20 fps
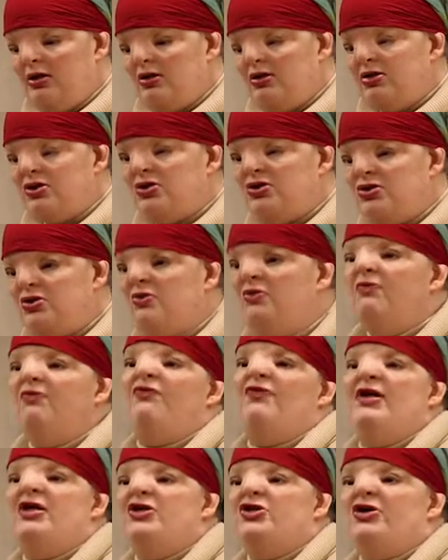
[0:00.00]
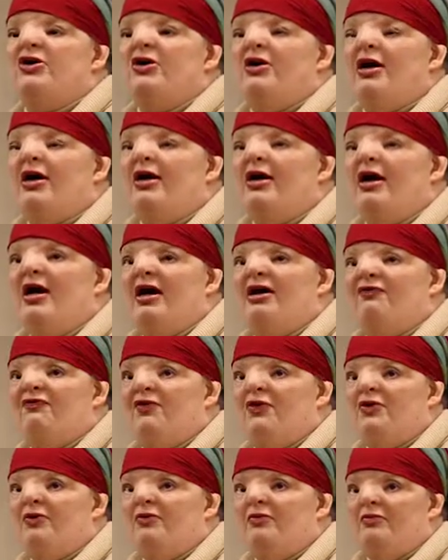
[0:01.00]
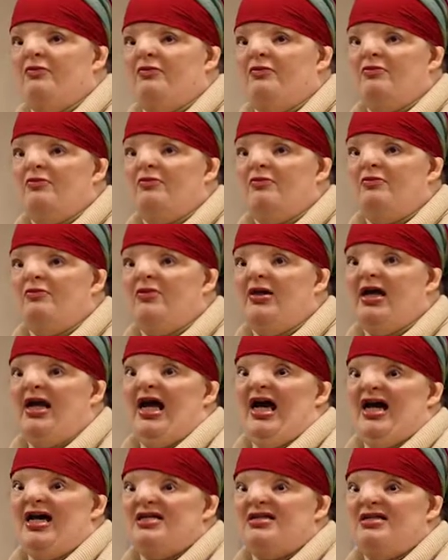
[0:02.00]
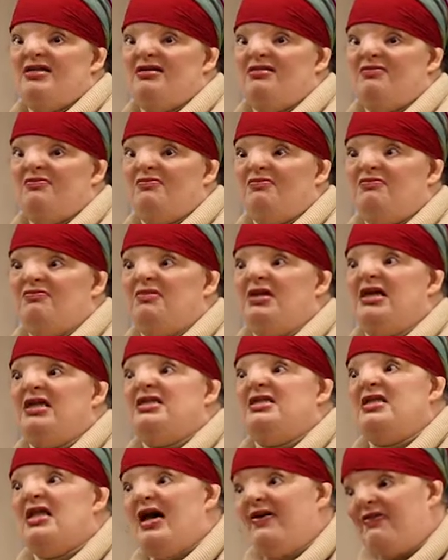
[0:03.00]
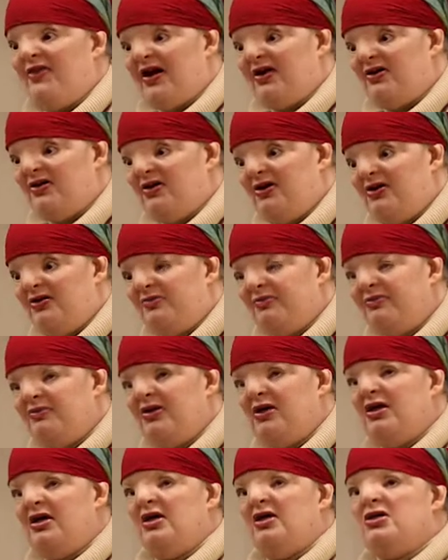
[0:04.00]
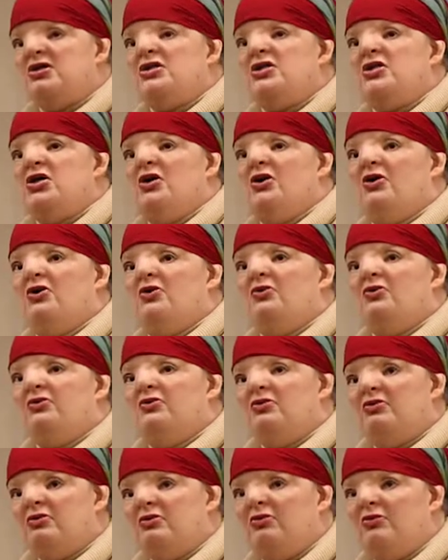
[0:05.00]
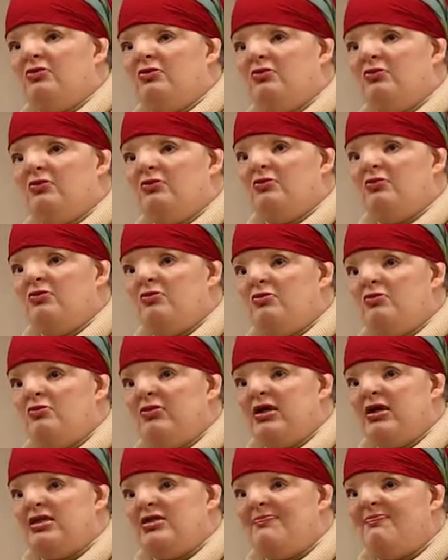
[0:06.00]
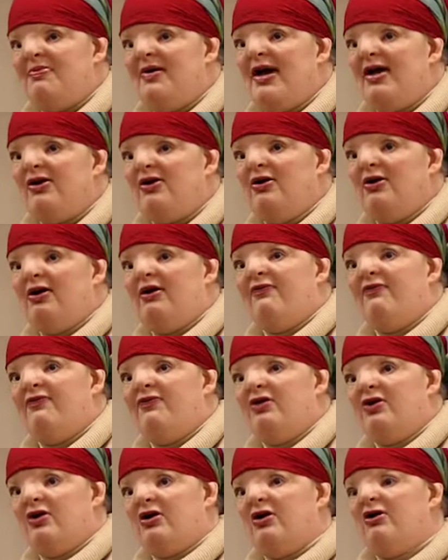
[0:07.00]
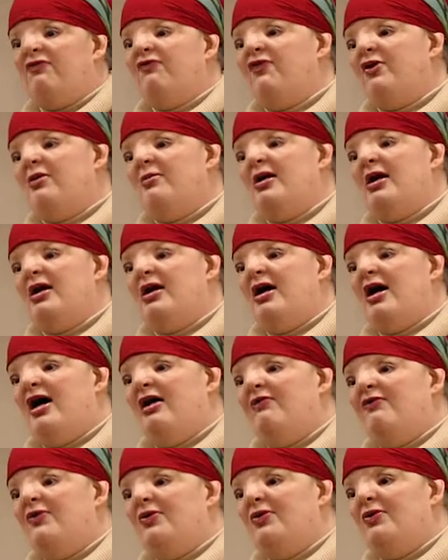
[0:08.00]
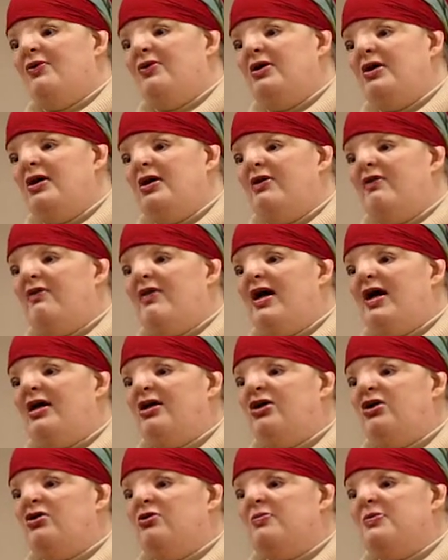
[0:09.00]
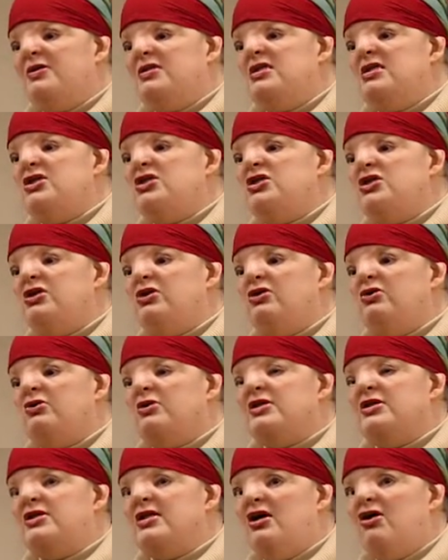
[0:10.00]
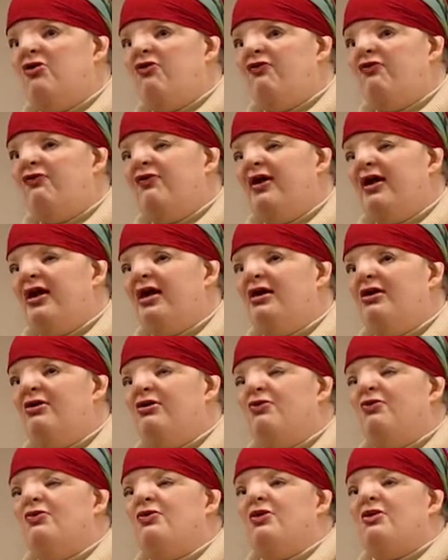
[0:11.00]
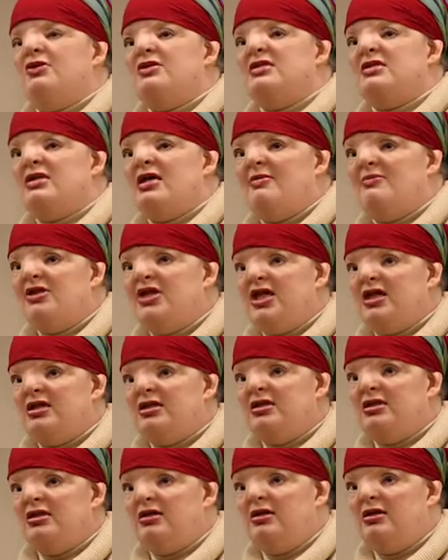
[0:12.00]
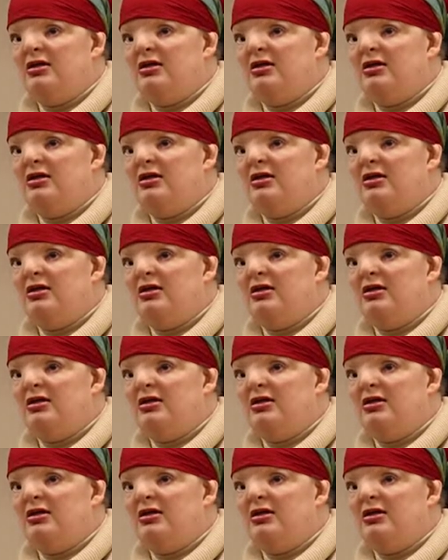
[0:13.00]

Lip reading: The zoom feature on an iPhone, it has it. It's not that good. So it's better if you're going to film on an iPhone that you position yourself and or the subject